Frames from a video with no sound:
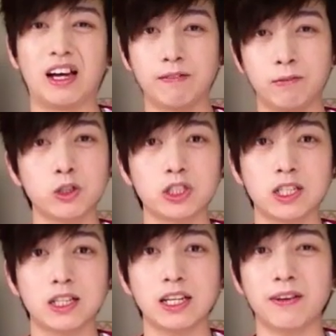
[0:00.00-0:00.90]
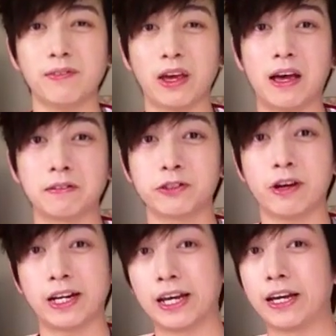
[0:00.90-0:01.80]
Unfortunately, if you have
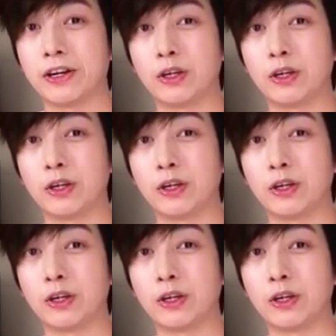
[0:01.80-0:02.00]
straight hair,